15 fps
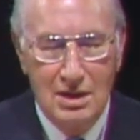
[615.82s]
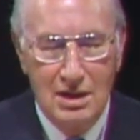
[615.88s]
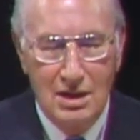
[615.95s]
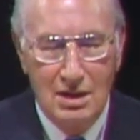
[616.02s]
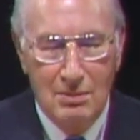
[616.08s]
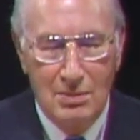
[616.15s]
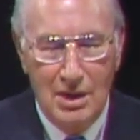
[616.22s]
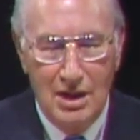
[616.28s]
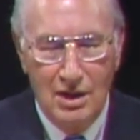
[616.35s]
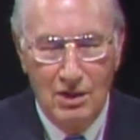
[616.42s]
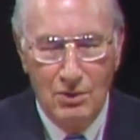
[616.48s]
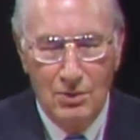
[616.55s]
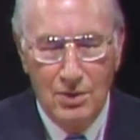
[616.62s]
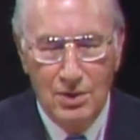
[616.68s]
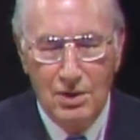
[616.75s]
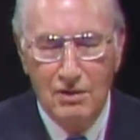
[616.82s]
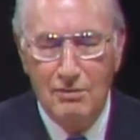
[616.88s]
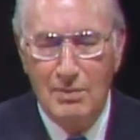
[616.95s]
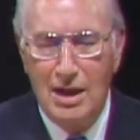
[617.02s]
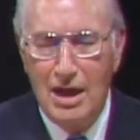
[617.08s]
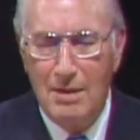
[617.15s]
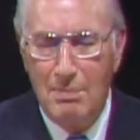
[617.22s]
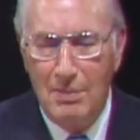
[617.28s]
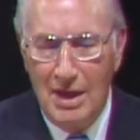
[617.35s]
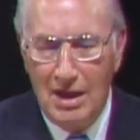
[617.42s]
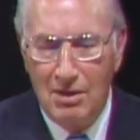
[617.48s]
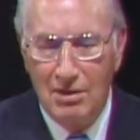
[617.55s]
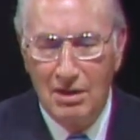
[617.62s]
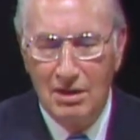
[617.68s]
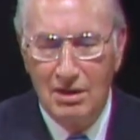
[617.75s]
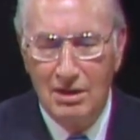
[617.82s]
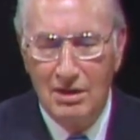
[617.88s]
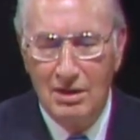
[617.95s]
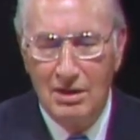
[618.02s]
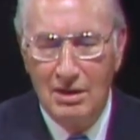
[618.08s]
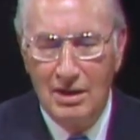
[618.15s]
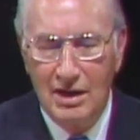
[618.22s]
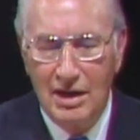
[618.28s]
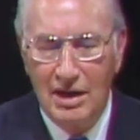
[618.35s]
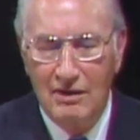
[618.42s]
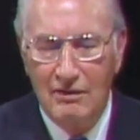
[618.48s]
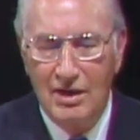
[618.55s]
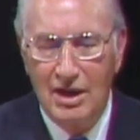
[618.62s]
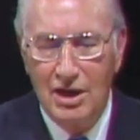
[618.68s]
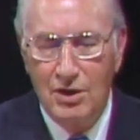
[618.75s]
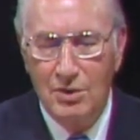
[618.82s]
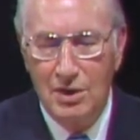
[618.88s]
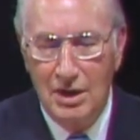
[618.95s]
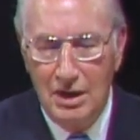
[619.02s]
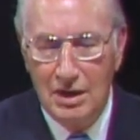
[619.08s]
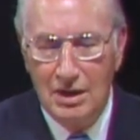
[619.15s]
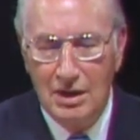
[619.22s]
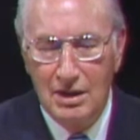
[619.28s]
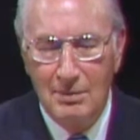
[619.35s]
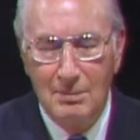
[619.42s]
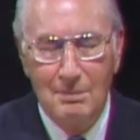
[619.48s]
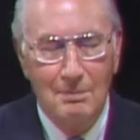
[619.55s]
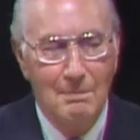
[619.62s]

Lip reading: and by the word of my power have I created them.